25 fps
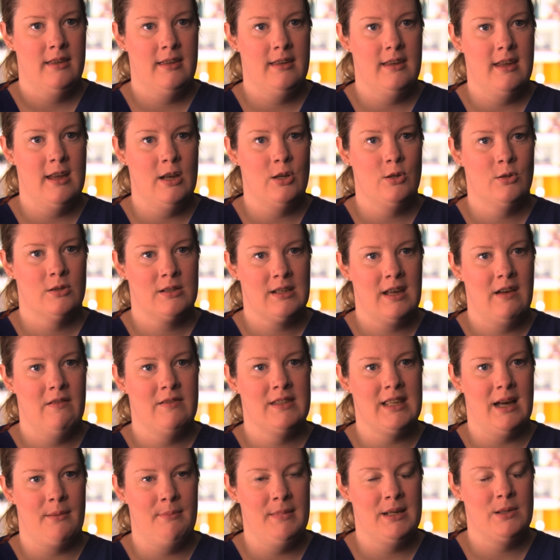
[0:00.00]
it just gives
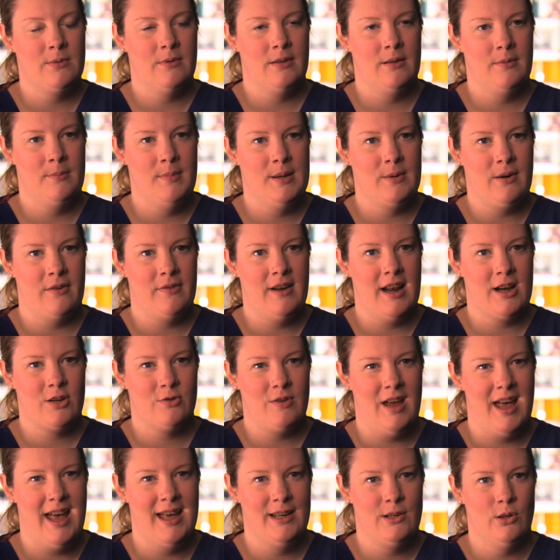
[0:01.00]
that midwife an
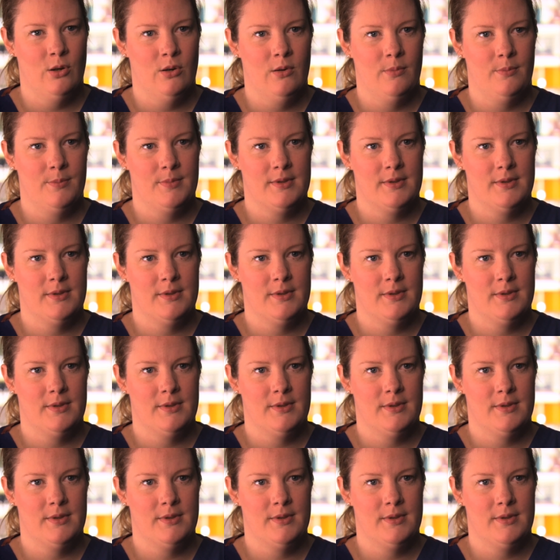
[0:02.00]
extra head up